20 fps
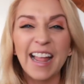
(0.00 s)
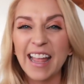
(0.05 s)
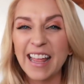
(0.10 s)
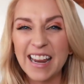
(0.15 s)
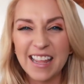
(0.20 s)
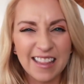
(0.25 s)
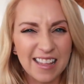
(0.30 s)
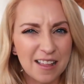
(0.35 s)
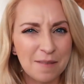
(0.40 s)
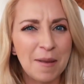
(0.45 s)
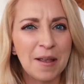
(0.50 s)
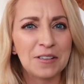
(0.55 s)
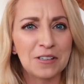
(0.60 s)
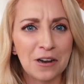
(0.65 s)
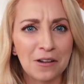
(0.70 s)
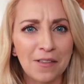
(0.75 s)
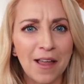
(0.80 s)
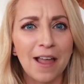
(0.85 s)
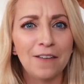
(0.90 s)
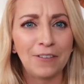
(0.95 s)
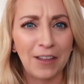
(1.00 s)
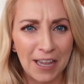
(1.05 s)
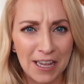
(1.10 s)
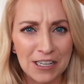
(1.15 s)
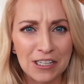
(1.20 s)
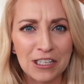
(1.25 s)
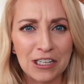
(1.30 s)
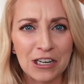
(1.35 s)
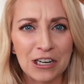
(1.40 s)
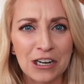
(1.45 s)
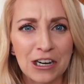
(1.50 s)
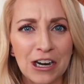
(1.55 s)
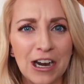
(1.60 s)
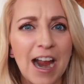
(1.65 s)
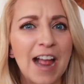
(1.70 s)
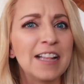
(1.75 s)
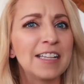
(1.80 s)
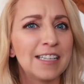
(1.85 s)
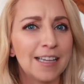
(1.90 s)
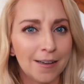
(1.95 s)
Anything that makes our life
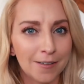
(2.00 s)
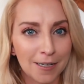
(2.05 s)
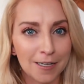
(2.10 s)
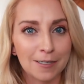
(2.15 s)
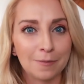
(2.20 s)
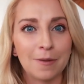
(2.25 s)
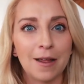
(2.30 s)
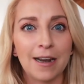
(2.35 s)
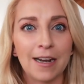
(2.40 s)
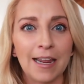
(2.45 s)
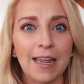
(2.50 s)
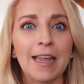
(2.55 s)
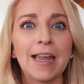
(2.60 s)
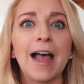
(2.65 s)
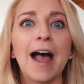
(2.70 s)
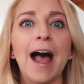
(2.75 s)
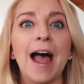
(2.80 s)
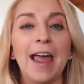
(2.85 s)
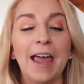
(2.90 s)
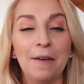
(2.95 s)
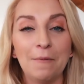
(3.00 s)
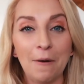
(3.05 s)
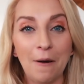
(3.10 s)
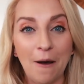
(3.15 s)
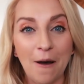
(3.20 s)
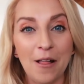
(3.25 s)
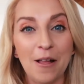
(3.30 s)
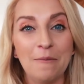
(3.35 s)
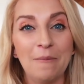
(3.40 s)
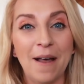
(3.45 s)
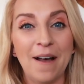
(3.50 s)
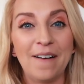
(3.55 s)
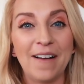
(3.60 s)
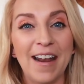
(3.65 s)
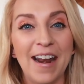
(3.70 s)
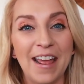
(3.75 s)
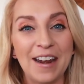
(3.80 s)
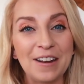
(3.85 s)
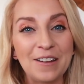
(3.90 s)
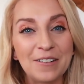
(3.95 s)
easier and saves us money, I am all about,
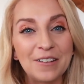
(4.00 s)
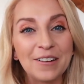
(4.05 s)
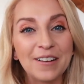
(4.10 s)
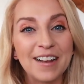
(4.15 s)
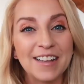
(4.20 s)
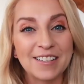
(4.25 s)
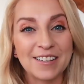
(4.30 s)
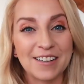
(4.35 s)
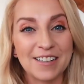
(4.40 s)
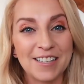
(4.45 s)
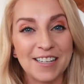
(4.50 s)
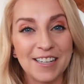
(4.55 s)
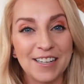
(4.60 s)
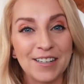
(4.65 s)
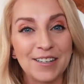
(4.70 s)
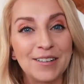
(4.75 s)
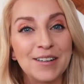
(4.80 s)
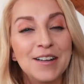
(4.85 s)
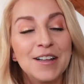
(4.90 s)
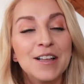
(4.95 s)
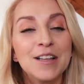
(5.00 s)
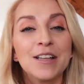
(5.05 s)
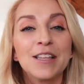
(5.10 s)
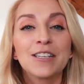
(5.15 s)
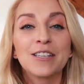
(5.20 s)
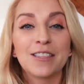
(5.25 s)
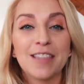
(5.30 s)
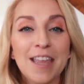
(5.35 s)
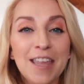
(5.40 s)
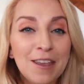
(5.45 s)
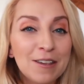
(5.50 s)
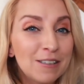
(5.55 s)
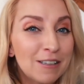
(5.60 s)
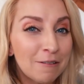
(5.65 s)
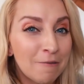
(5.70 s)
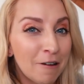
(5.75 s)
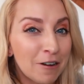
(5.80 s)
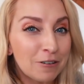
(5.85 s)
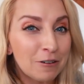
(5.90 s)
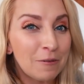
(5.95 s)
and I know you guys are too. So thank you
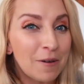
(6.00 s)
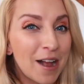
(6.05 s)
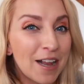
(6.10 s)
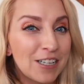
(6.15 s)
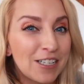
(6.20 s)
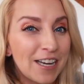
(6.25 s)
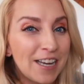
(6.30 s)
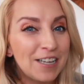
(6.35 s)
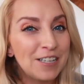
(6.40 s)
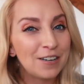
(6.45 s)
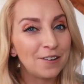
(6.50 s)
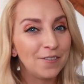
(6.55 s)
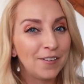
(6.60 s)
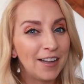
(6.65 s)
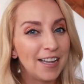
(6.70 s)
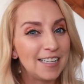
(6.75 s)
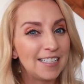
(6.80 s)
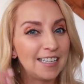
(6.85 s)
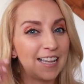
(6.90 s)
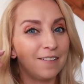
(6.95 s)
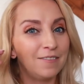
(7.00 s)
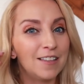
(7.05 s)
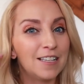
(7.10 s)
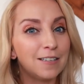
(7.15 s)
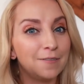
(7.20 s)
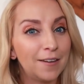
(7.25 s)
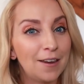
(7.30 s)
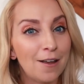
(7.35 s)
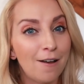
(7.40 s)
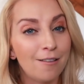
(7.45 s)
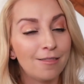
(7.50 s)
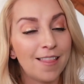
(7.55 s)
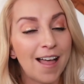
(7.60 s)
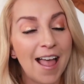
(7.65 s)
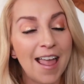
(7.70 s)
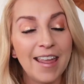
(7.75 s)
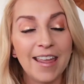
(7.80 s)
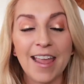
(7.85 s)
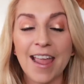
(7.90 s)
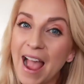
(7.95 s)
so much for watching. Don't forget to give this video a
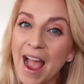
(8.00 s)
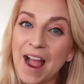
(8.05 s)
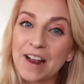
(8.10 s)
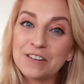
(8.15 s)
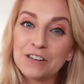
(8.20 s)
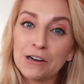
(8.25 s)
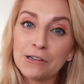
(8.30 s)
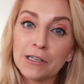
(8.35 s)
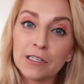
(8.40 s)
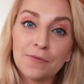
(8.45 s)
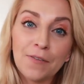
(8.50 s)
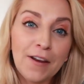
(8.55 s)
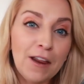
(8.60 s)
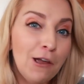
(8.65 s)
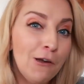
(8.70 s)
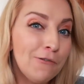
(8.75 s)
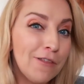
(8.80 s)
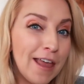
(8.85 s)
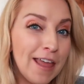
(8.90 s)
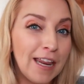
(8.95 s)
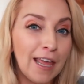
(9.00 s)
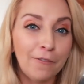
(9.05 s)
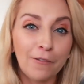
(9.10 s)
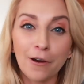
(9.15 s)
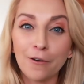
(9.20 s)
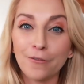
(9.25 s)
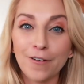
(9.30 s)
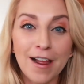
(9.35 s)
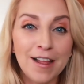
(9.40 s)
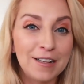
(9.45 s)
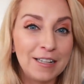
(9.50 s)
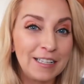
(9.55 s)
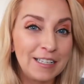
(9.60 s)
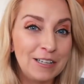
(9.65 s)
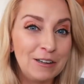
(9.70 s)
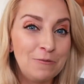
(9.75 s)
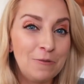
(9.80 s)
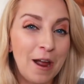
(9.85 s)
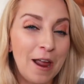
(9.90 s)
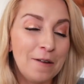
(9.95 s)
like and share this video with any of your friends
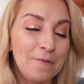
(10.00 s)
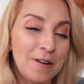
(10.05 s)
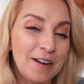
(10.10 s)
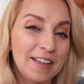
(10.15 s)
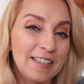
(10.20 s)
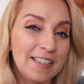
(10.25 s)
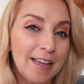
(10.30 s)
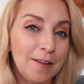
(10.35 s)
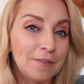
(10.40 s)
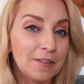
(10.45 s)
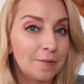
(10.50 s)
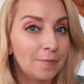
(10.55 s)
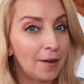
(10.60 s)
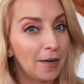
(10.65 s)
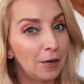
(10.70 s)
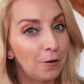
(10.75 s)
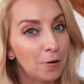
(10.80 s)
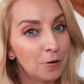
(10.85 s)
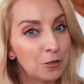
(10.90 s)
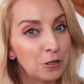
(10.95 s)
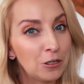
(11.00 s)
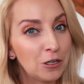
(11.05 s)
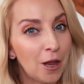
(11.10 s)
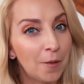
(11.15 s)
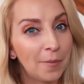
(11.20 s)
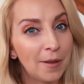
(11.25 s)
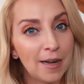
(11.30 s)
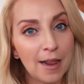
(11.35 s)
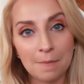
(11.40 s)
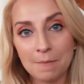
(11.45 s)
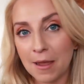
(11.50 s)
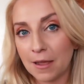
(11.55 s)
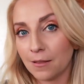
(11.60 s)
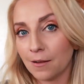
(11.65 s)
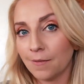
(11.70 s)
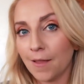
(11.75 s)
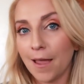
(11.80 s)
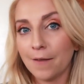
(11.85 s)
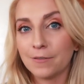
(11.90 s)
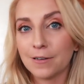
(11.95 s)
who might want to save some money grocery shopping and make
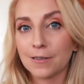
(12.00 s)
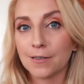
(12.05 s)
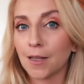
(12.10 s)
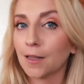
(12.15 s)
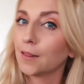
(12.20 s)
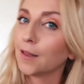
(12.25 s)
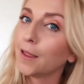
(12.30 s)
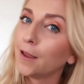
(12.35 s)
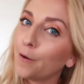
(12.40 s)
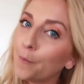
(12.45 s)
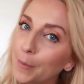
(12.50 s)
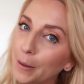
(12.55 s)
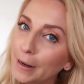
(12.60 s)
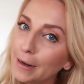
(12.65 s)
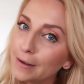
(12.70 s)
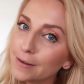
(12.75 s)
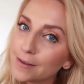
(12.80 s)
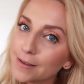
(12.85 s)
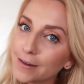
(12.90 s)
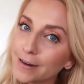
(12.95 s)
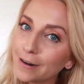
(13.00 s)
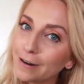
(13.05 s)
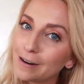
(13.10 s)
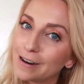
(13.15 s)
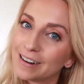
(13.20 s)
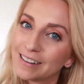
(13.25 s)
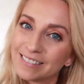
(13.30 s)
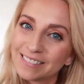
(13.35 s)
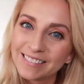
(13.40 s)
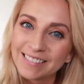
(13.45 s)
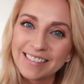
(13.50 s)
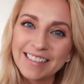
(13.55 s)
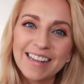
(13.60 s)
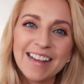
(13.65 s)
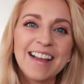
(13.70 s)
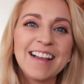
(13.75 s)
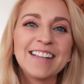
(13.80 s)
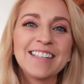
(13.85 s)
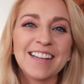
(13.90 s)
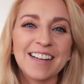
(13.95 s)
their life just a little bit easier.
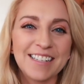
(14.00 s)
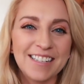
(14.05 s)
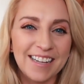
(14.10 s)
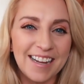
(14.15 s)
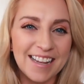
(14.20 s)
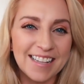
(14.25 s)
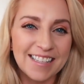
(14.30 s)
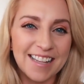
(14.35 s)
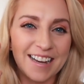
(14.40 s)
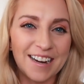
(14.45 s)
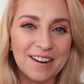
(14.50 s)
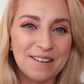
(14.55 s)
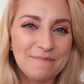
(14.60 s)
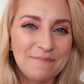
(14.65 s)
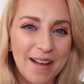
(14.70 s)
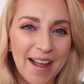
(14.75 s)
Talk to you guys later.